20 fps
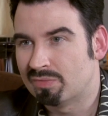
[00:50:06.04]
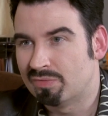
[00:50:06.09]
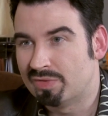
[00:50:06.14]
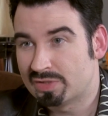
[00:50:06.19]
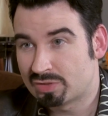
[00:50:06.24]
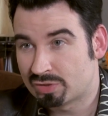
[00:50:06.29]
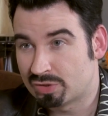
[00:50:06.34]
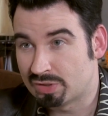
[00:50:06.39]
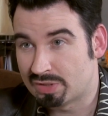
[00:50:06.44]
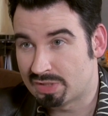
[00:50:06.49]

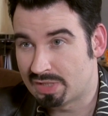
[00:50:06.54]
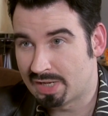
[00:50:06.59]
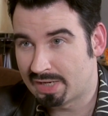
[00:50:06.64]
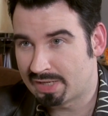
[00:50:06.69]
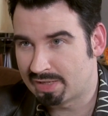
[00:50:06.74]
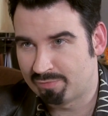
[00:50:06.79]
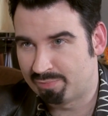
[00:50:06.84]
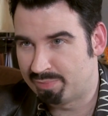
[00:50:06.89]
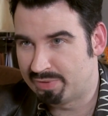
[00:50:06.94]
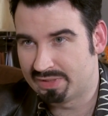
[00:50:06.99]
This could not
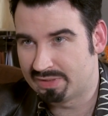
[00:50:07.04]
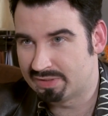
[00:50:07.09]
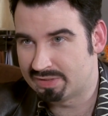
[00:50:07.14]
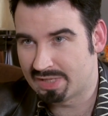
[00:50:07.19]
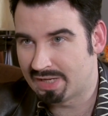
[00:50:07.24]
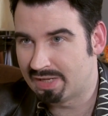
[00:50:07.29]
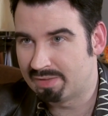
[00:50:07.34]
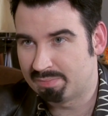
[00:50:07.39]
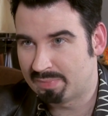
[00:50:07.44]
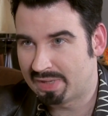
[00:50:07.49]
have been
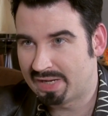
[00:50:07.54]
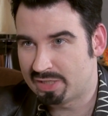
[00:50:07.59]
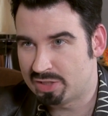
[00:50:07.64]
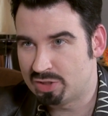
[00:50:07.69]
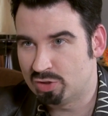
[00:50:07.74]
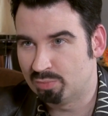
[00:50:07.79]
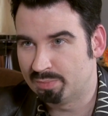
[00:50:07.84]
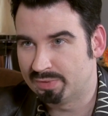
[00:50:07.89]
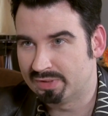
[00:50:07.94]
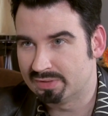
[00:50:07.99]
done by
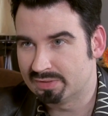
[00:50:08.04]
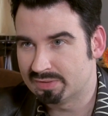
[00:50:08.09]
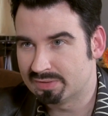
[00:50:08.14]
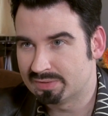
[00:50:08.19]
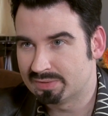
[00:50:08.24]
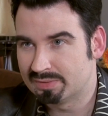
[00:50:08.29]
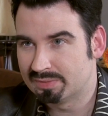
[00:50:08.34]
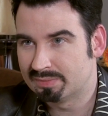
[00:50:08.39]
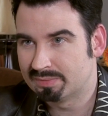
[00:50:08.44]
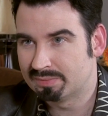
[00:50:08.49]

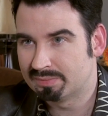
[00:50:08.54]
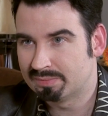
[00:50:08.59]
humans.